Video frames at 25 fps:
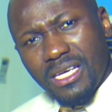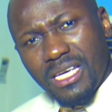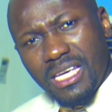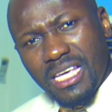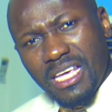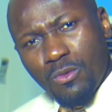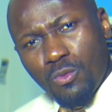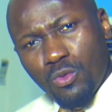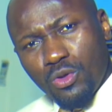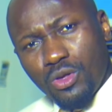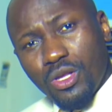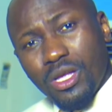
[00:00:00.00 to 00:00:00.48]

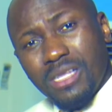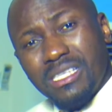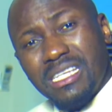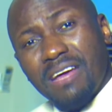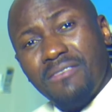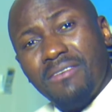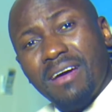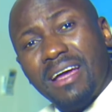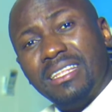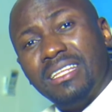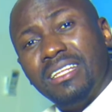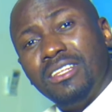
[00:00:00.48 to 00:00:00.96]
he would not
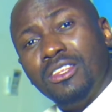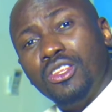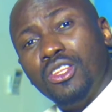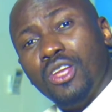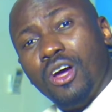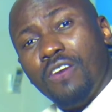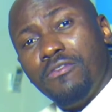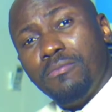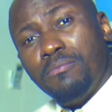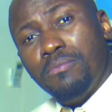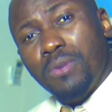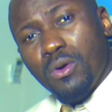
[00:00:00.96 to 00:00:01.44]
have had
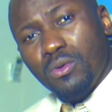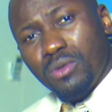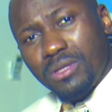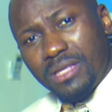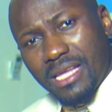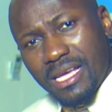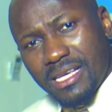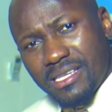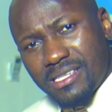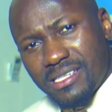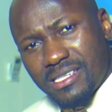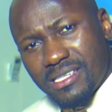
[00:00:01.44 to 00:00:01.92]
enough
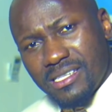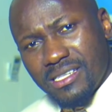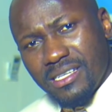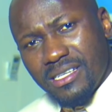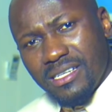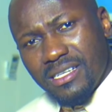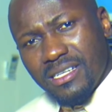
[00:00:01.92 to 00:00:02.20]
boldness